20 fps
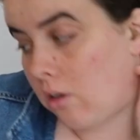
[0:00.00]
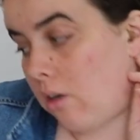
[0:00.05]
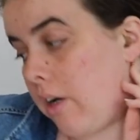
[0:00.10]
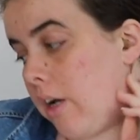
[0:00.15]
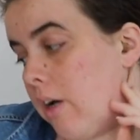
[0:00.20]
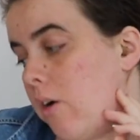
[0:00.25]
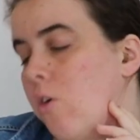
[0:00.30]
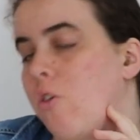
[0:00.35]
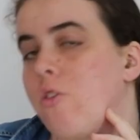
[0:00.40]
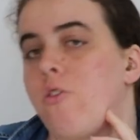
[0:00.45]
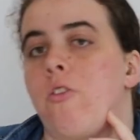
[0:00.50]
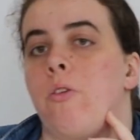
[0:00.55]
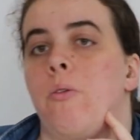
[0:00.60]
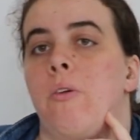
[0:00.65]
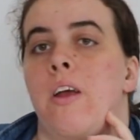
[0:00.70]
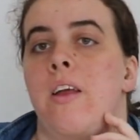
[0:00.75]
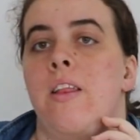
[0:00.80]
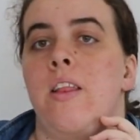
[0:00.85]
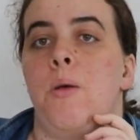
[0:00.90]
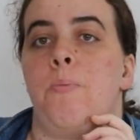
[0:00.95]
yeah,
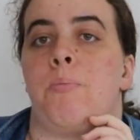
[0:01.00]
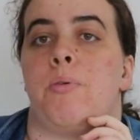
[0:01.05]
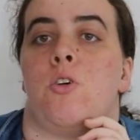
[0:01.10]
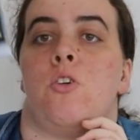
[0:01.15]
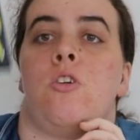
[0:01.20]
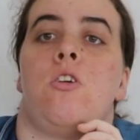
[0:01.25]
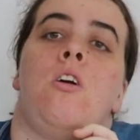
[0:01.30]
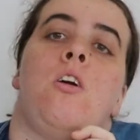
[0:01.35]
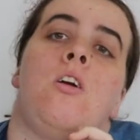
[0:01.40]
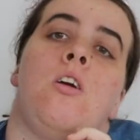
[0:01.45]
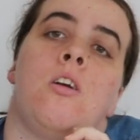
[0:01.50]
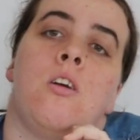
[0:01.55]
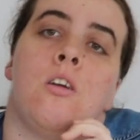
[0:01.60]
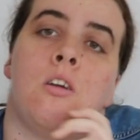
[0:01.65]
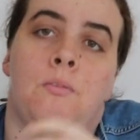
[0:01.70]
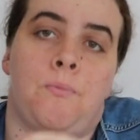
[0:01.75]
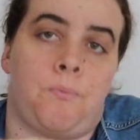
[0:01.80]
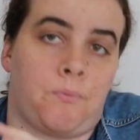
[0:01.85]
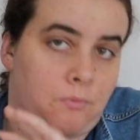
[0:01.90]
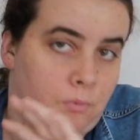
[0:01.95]
also in the book,
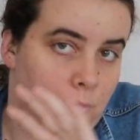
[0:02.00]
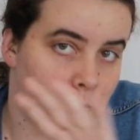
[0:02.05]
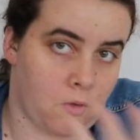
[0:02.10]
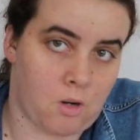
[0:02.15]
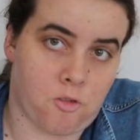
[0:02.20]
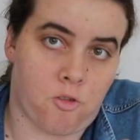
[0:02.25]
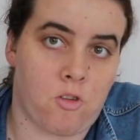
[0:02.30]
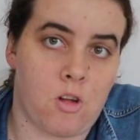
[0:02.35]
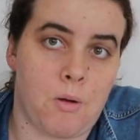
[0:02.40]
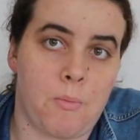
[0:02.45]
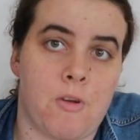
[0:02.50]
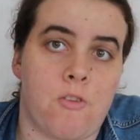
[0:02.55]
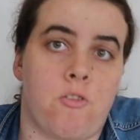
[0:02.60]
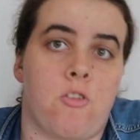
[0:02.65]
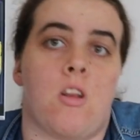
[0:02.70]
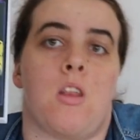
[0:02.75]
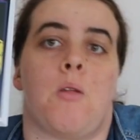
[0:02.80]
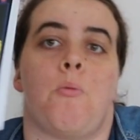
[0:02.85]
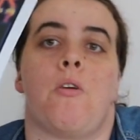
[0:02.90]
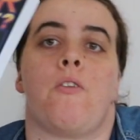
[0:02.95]
which is not
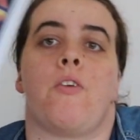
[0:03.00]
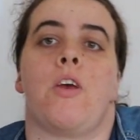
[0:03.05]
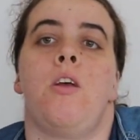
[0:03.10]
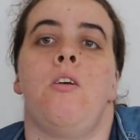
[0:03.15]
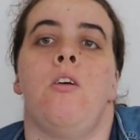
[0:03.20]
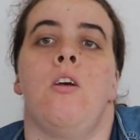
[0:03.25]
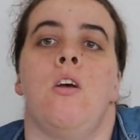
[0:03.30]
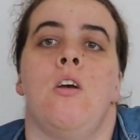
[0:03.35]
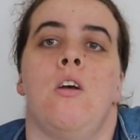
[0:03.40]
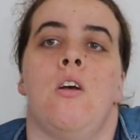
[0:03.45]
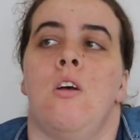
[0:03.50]
mentioned in the movie,